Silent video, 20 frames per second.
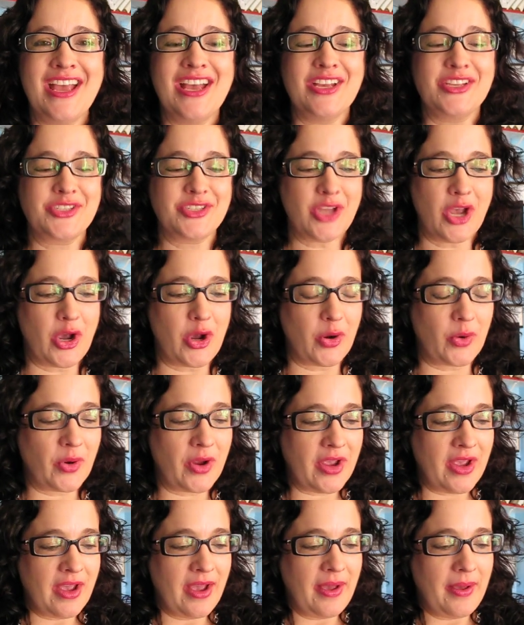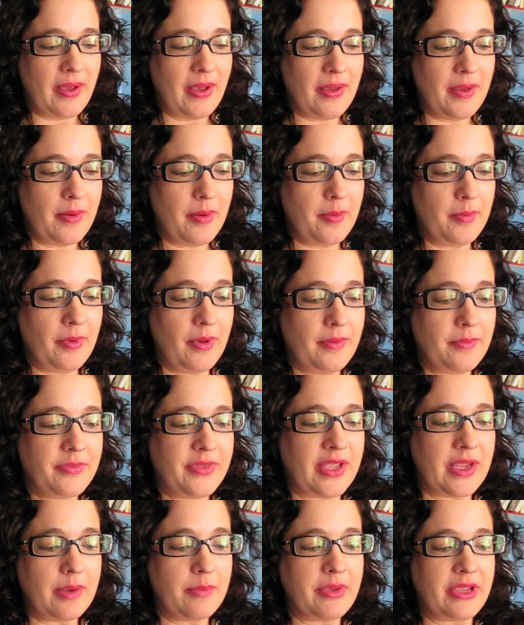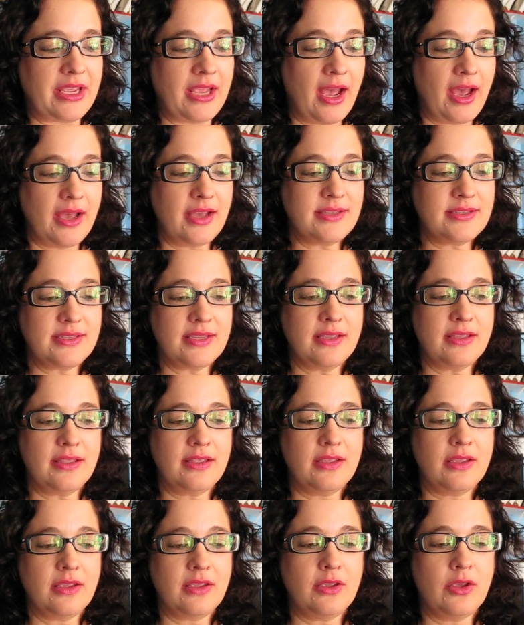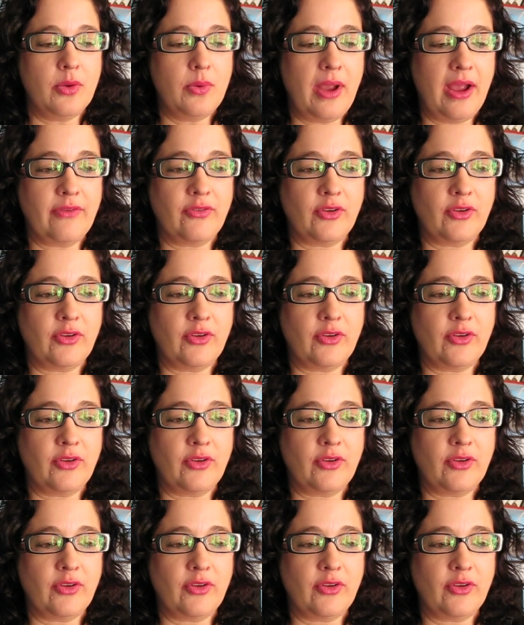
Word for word: So the because you have